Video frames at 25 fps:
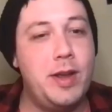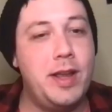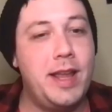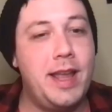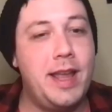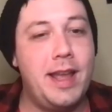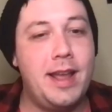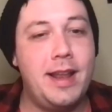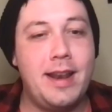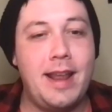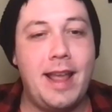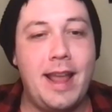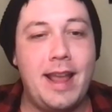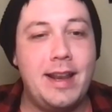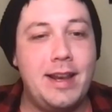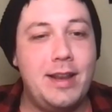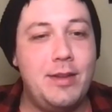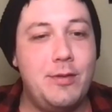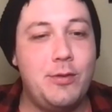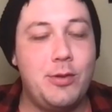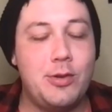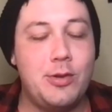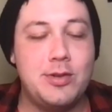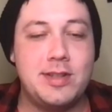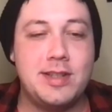get Haney
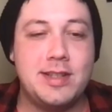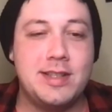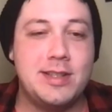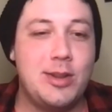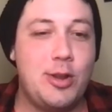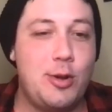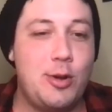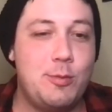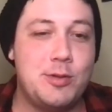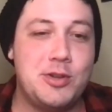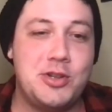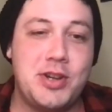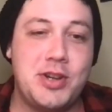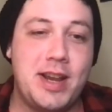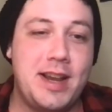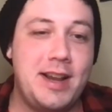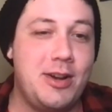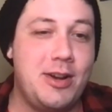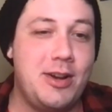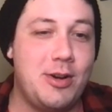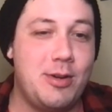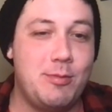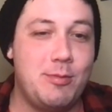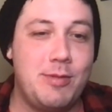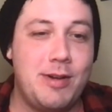versus
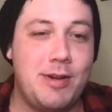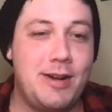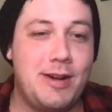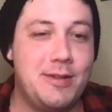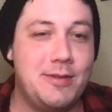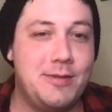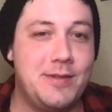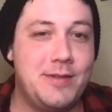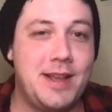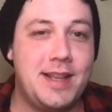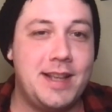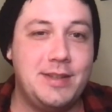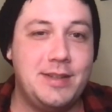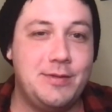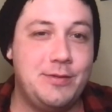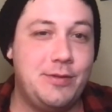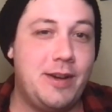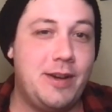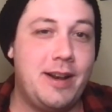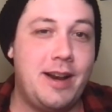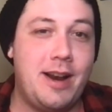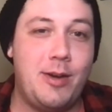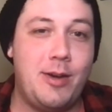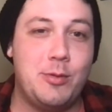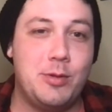Lomachenko, bro. That's a
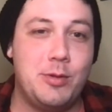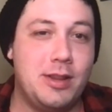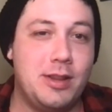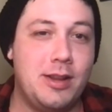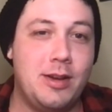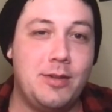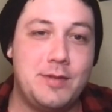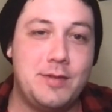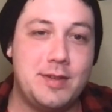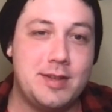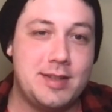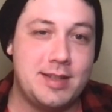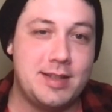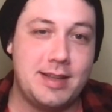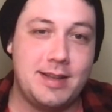fight I would love to see.